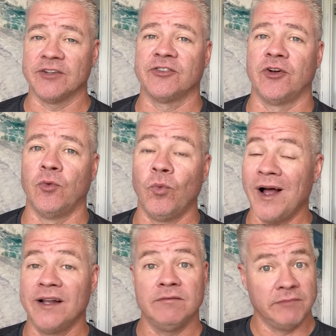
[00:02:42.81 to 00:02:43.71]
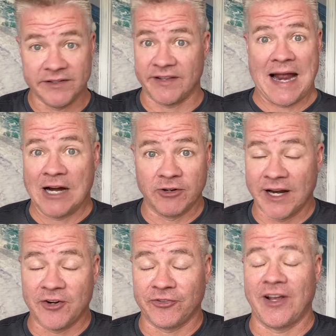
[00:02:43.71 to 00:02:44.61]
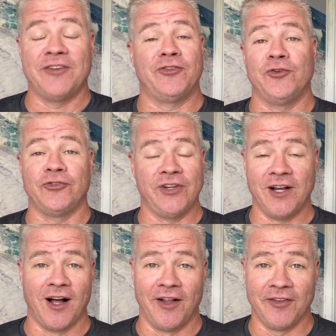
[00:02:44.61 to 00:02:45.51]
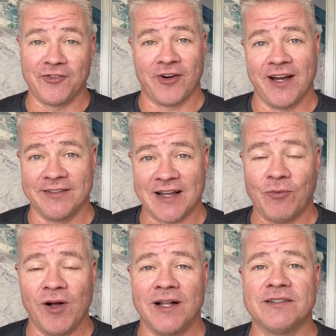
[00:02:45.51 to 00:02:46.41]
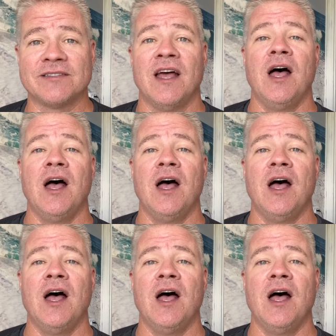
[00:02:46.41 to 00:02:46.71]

So one, it's an aggregator site, so you see all the trains at once,